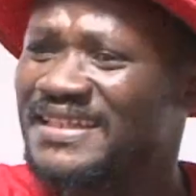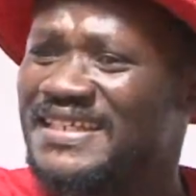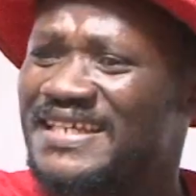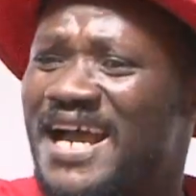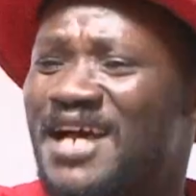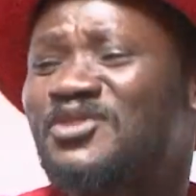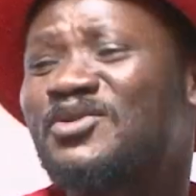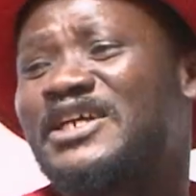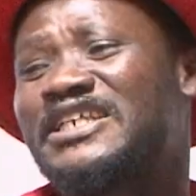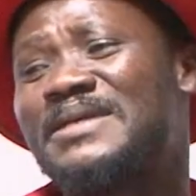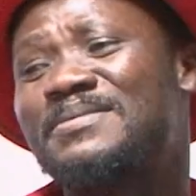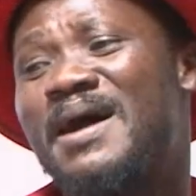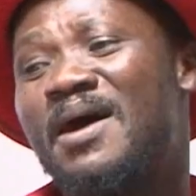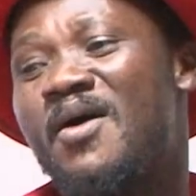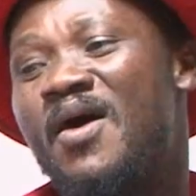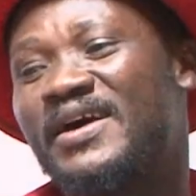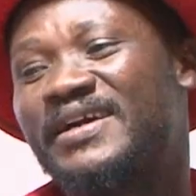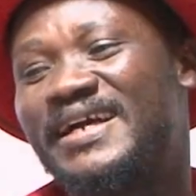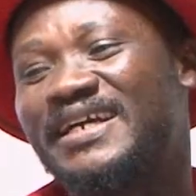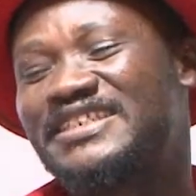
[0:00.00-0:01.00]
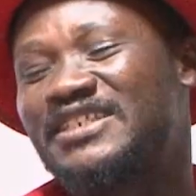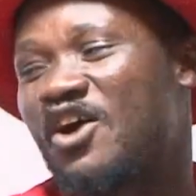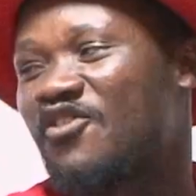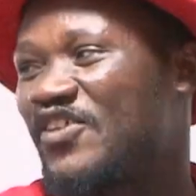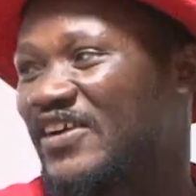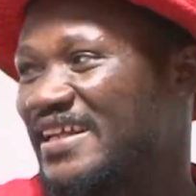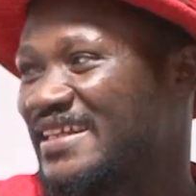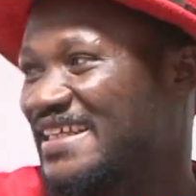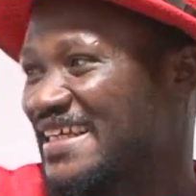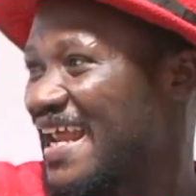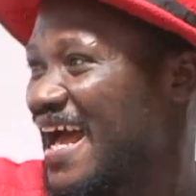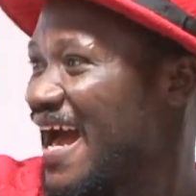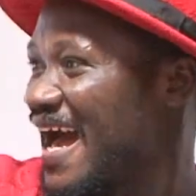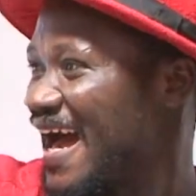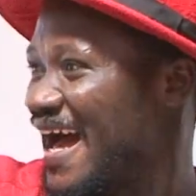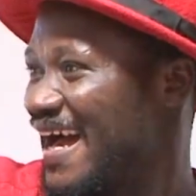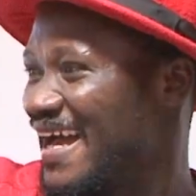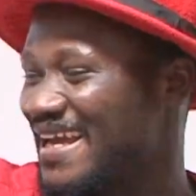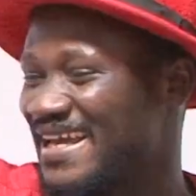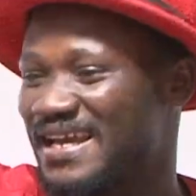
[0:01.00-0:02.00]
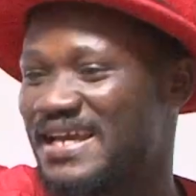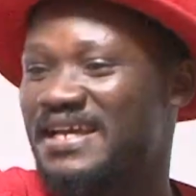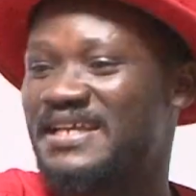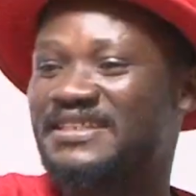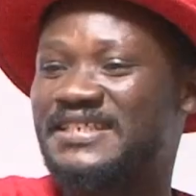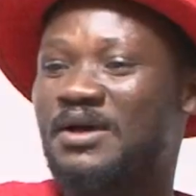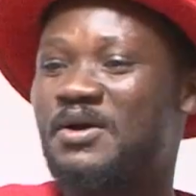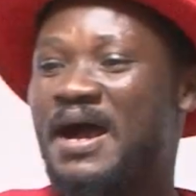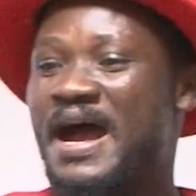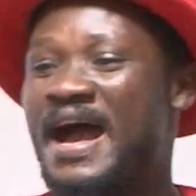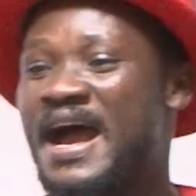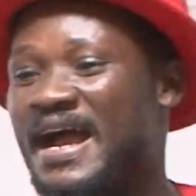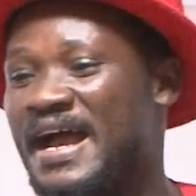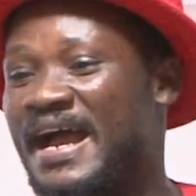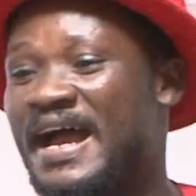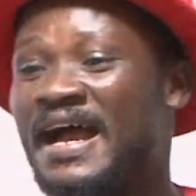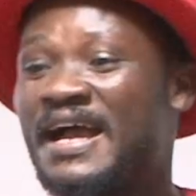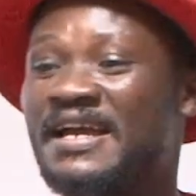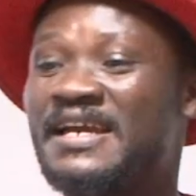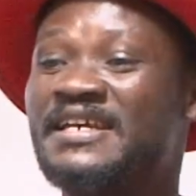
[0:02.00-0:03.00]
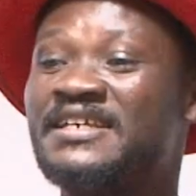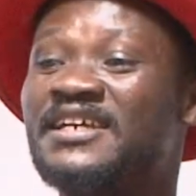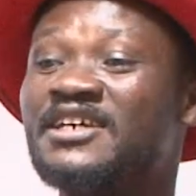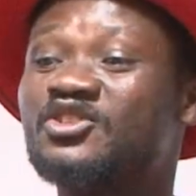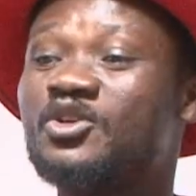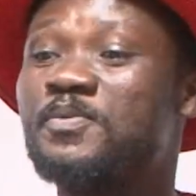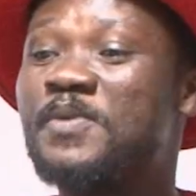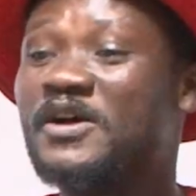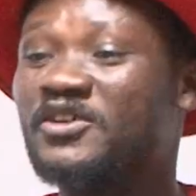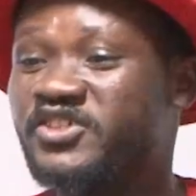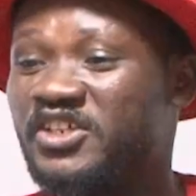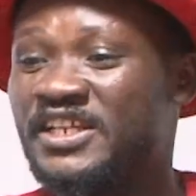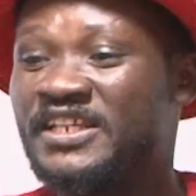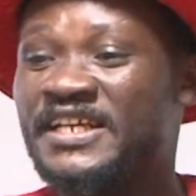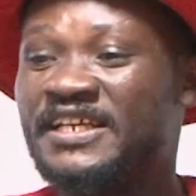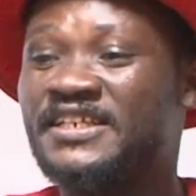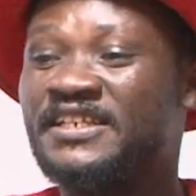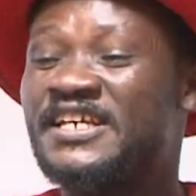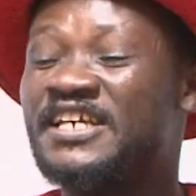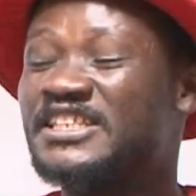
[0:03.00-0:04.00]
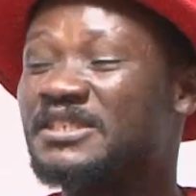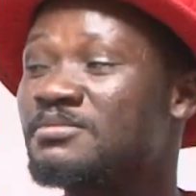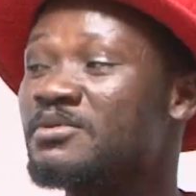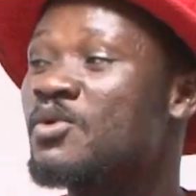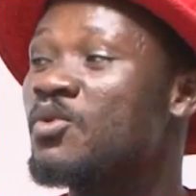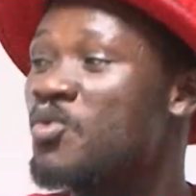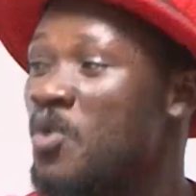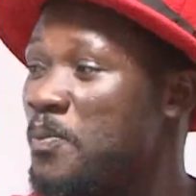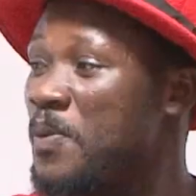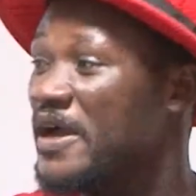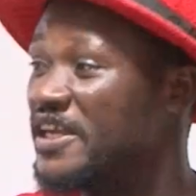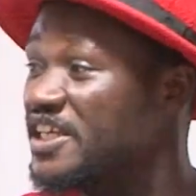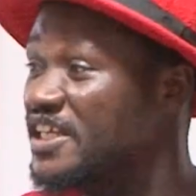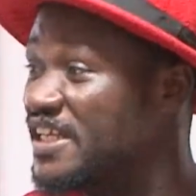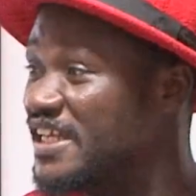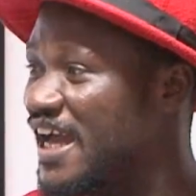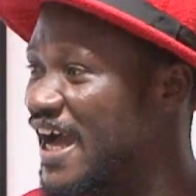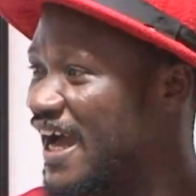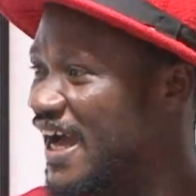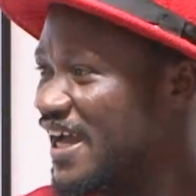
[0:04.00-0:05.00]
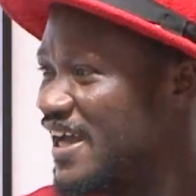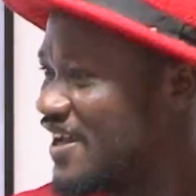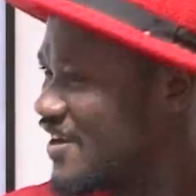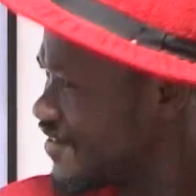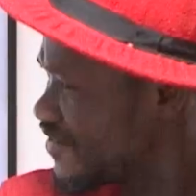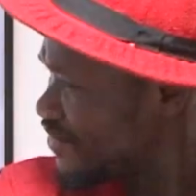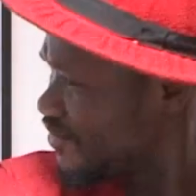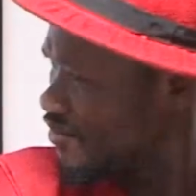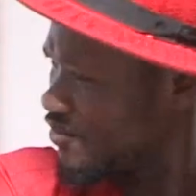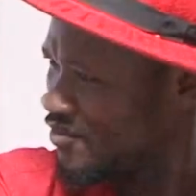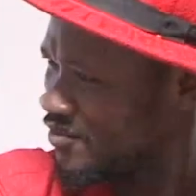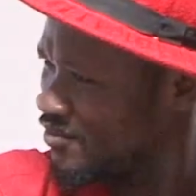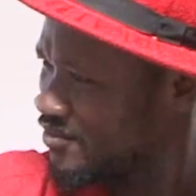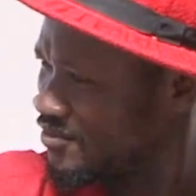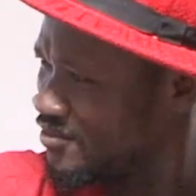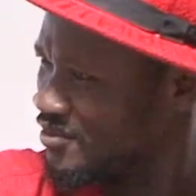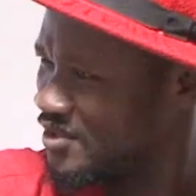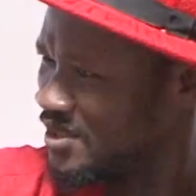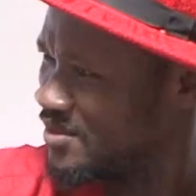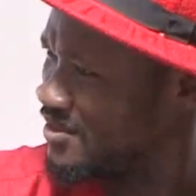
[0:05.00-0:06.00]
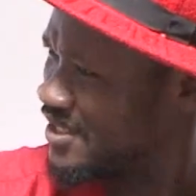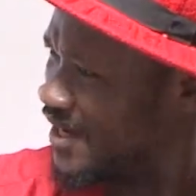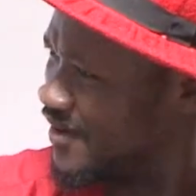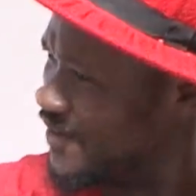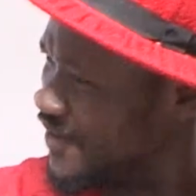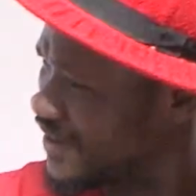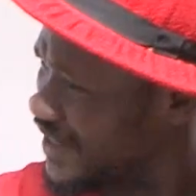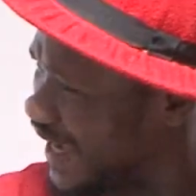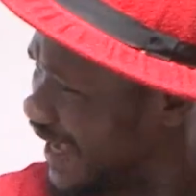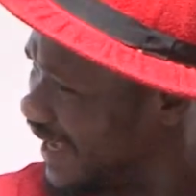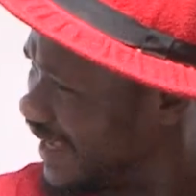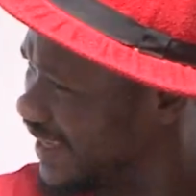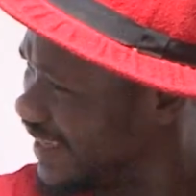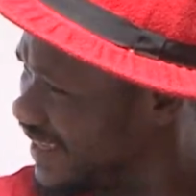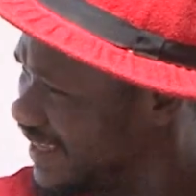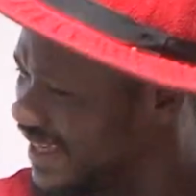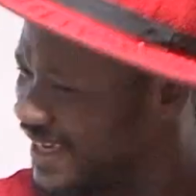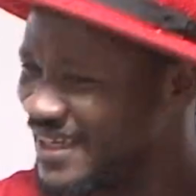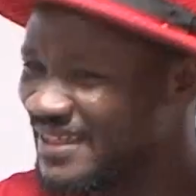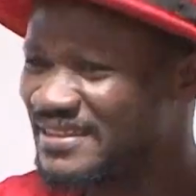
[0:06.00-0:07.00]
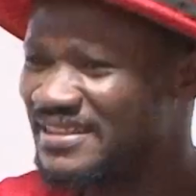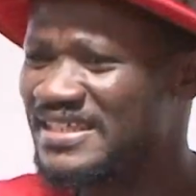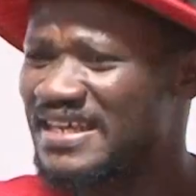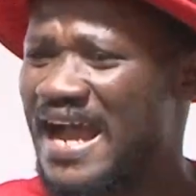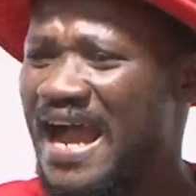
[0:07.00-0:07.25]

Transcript: the yes was some okay, so often a tra. So ah, yes, the person that net me whoopaninia. Unimia walker. And the